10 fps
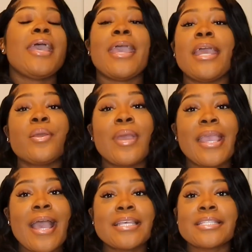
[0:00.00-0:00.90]
anyway,
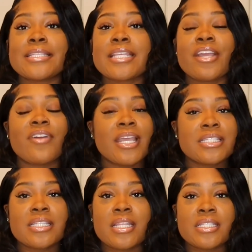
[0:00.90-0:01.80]
guys, let's get right
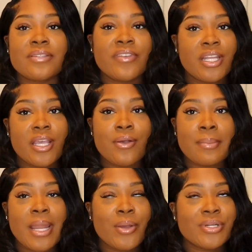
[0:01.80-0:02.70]
into this video.
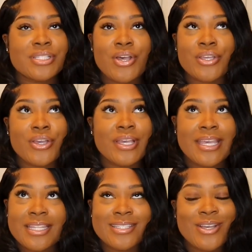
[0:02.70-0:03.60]
I'm not going to talk y'all
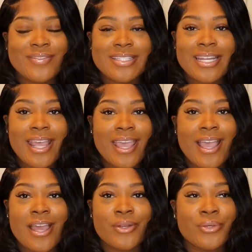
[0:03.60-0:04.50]
heads off today.
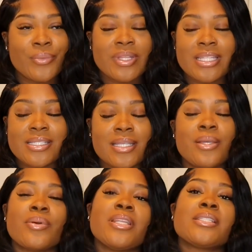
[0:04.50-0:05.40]
I know you want the
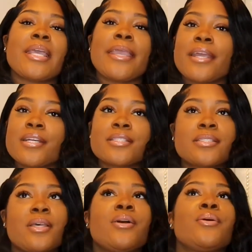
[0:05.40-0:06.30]
tea on this hair,
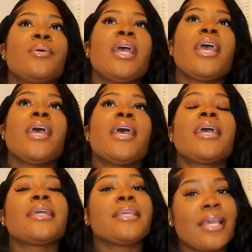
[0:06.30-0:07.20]
so
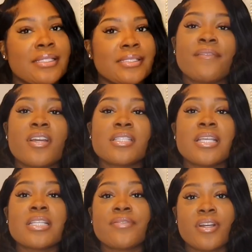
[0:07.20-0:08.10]
yes. First
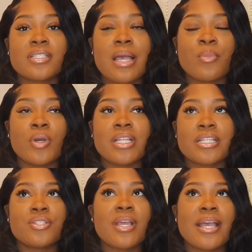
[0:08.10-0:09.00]
things first, I'm going to
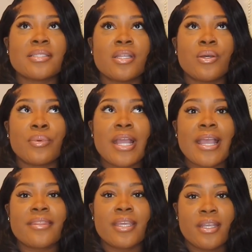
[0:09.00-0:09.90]
let you guys know where I
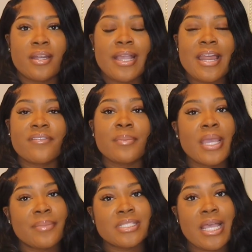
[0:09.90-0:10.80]
got the hair. I got it from
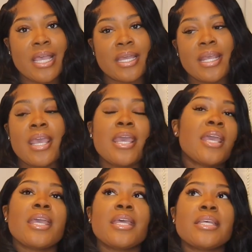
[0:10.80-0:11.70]
Amazon.
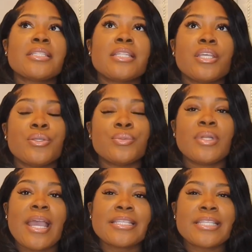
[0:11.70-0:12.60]
It is the
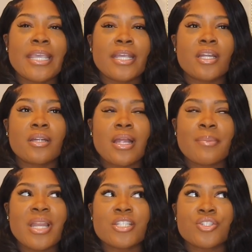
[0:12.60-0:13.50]
Unice hair.
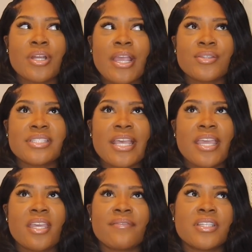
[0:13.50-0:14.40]
I'm not sure how you
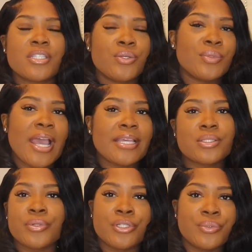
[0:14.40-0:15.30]
say it, if it's
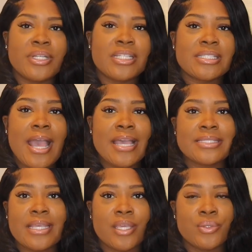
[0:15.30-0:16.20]
Unice or Unice. I
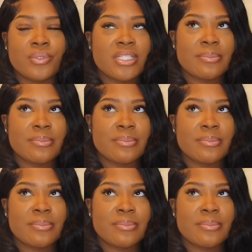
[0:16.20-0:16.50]
say Unice,